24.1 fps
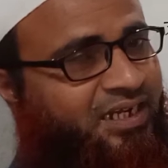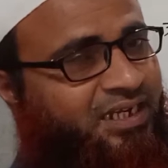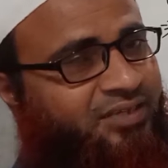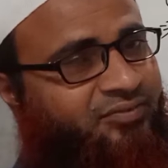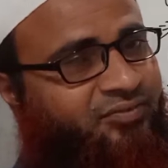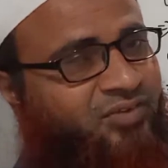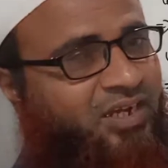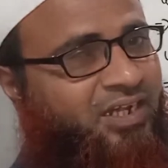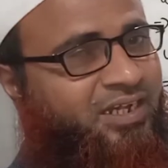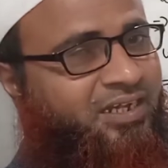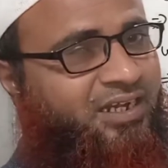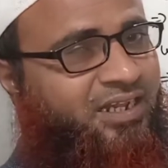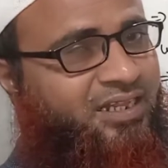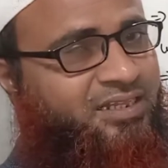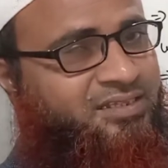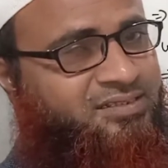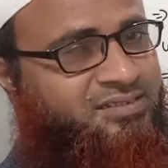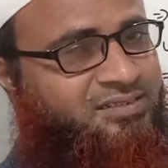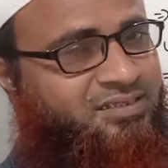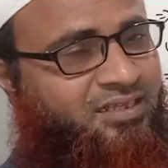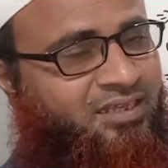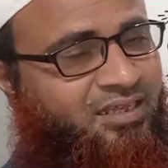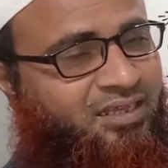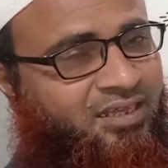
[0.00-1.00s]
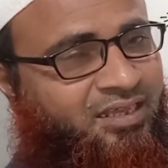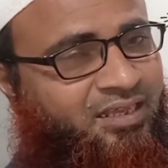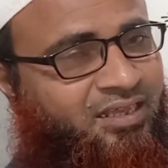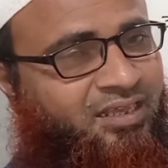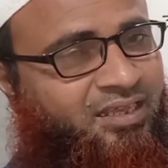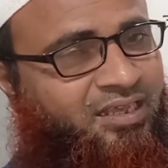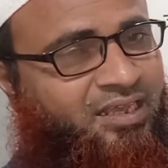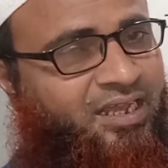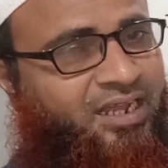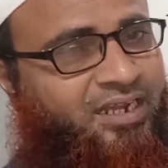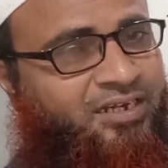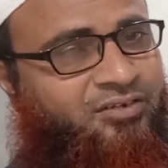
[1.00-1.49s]
indefinite tense,
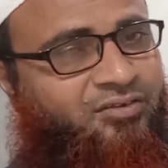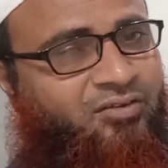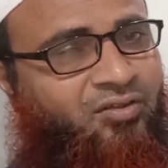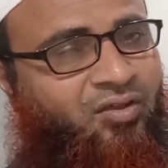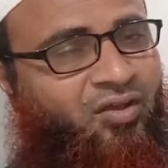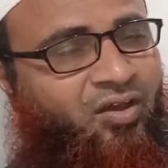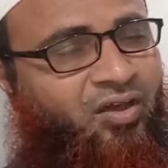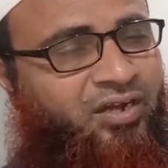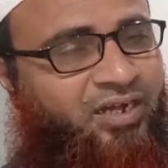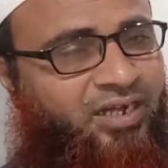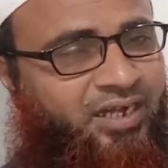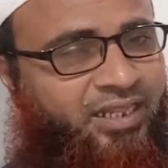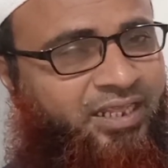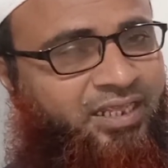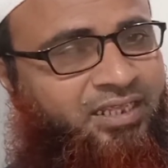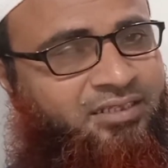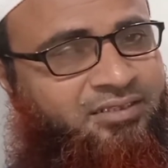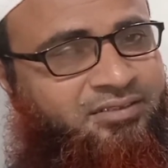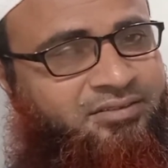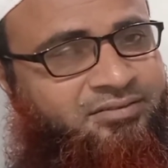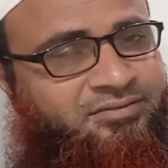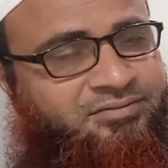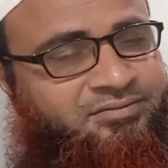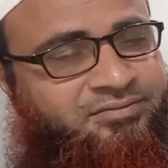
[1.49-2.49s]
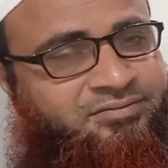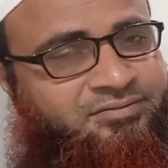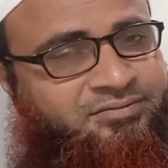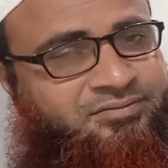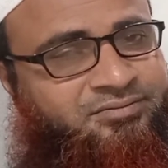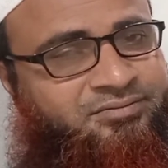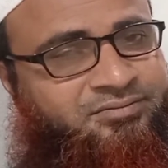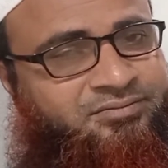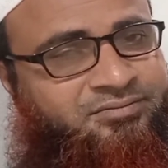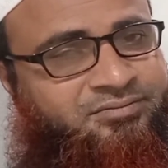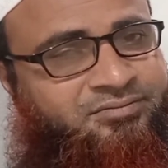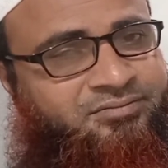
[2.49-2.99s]
and only
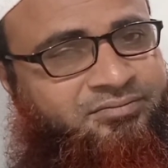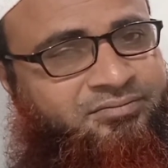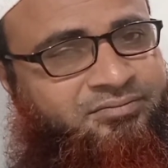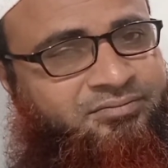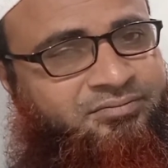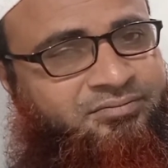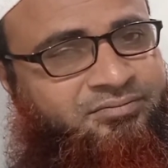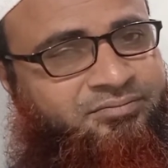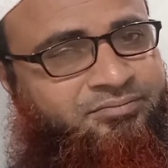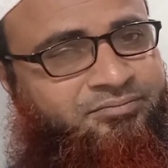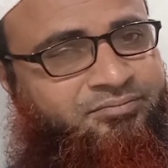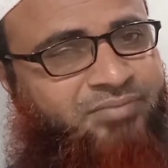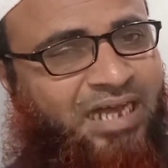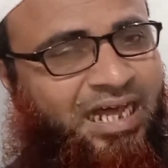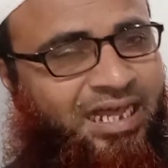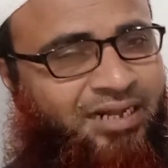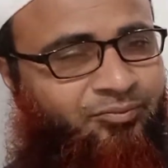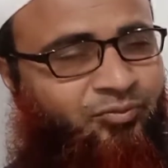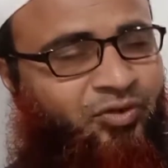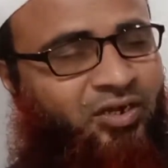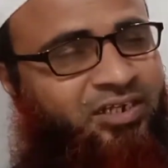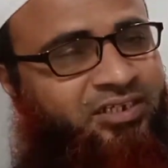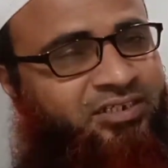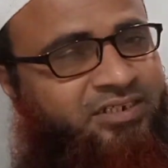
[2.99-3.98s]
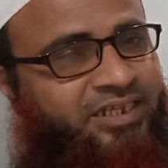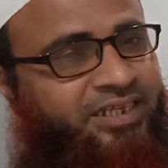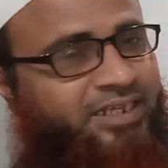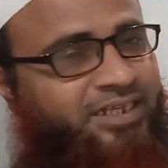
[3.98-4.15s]
verb will